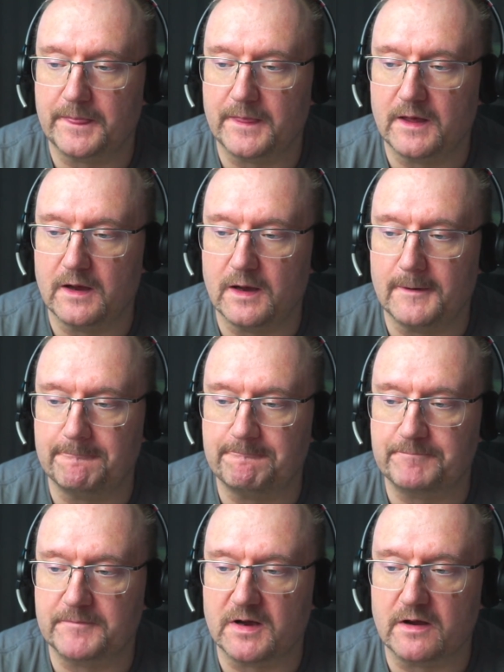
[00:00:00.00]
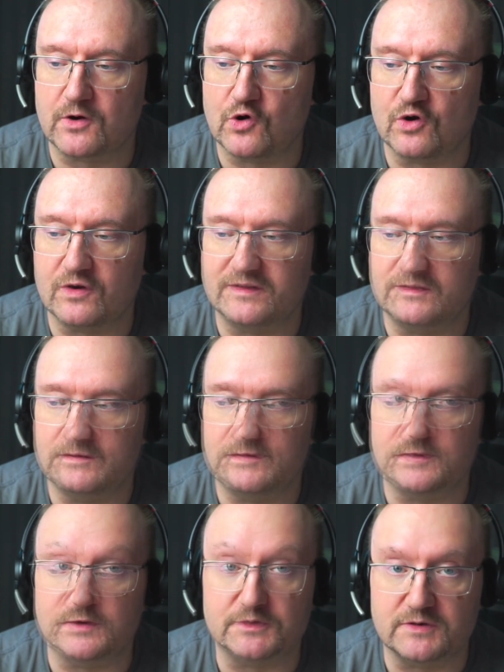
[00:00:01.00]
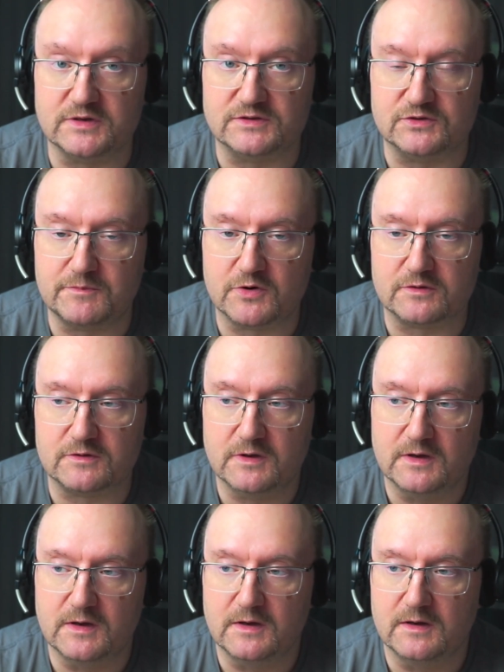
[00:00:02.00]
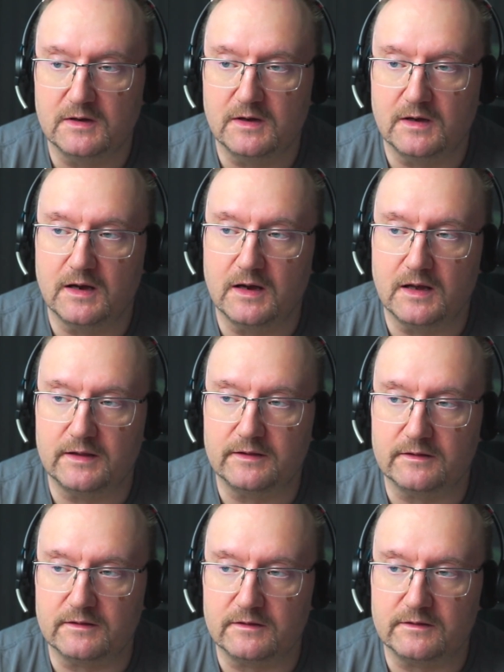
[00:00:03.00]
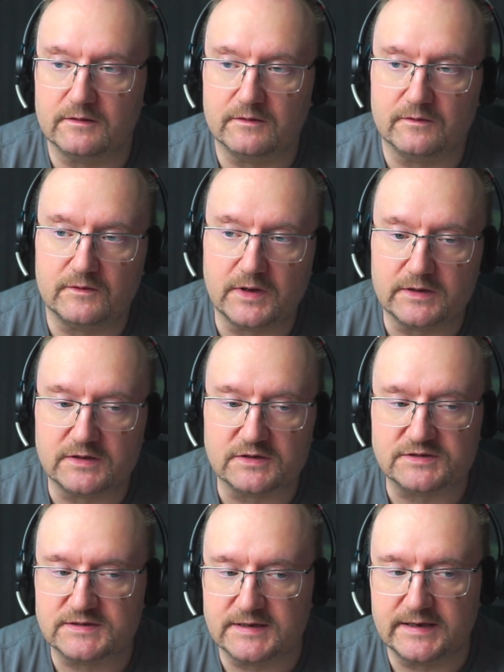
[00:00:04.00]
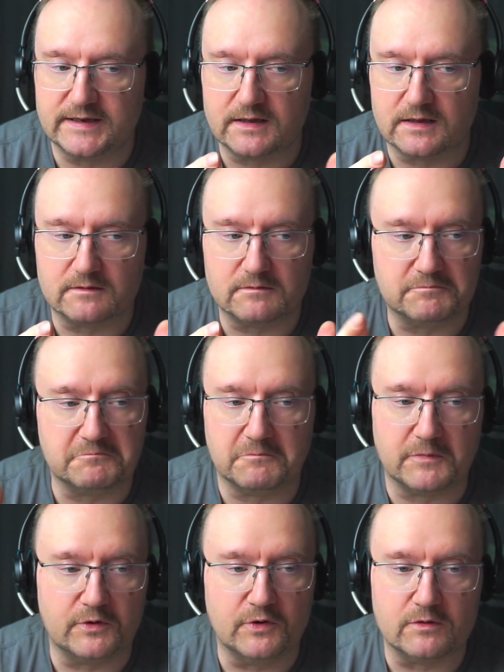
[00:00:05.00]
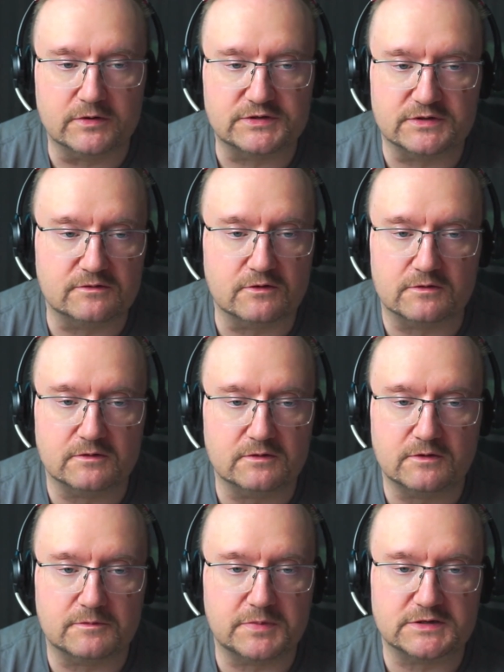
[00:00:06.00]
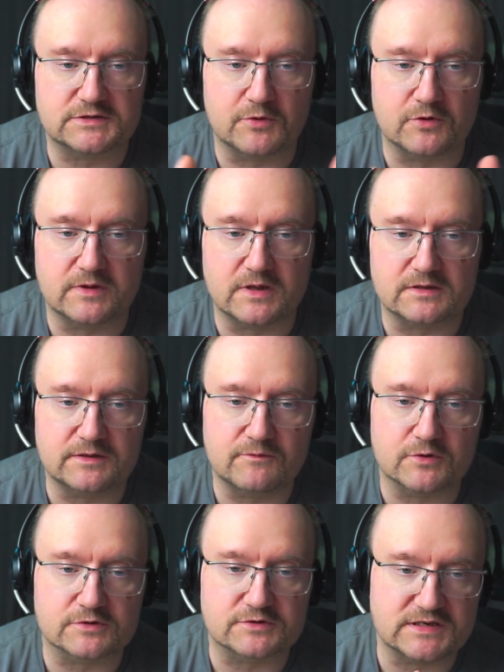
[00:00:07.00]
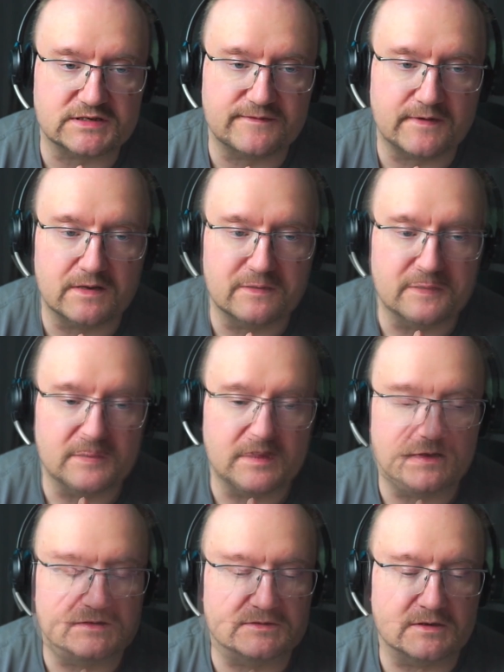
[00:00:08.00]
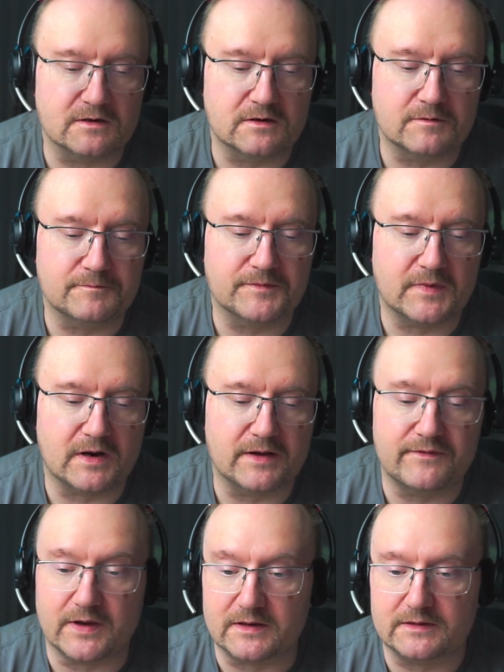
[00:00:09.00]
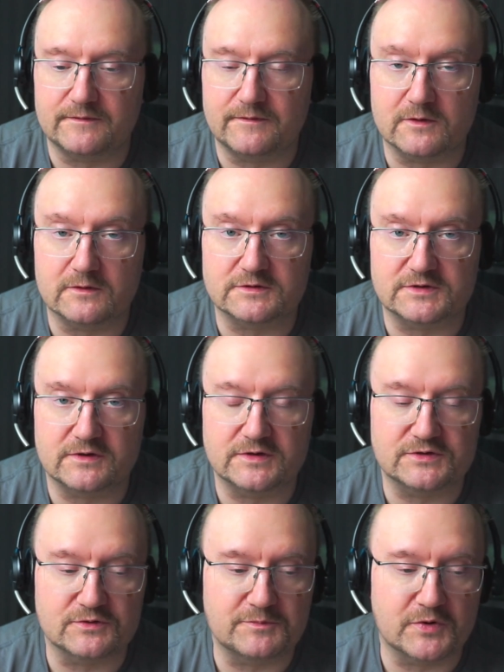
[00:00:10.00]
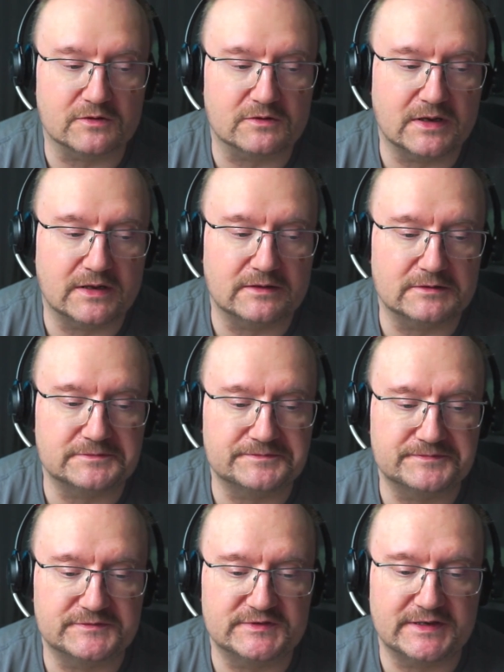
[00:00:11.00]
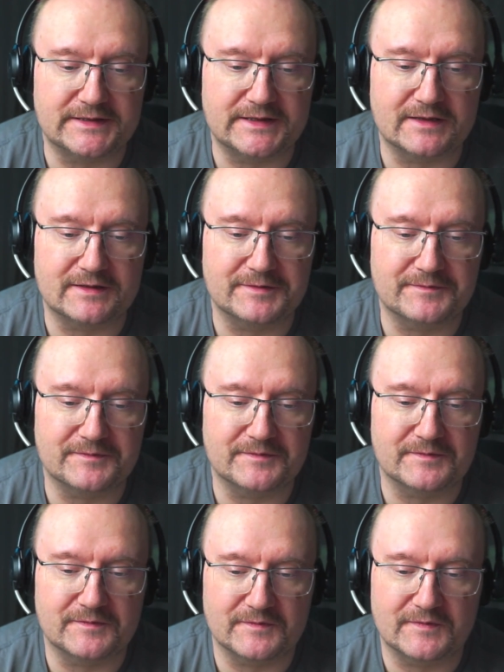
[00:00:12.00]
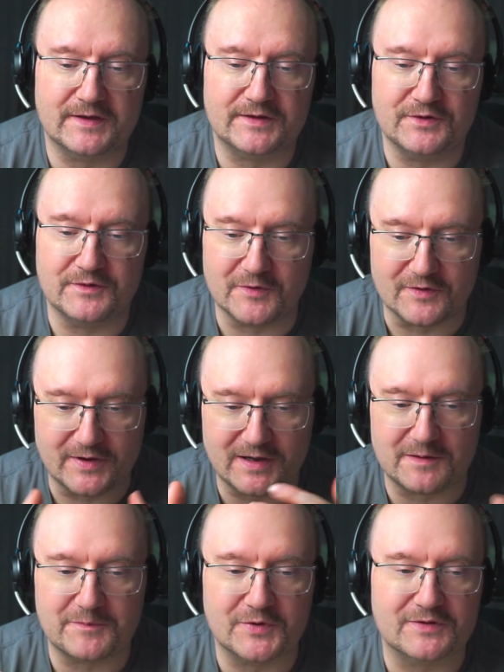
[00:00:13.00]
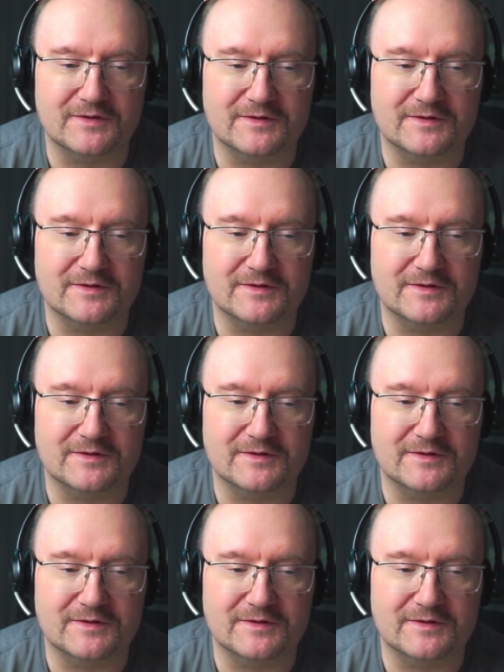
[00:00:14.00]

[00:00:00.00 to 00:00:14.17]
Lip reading: I call it to the Sony support, and they just say that no, it's not possible, that it works just fine. And so I thank it for the Sony support and said that thank you for help, but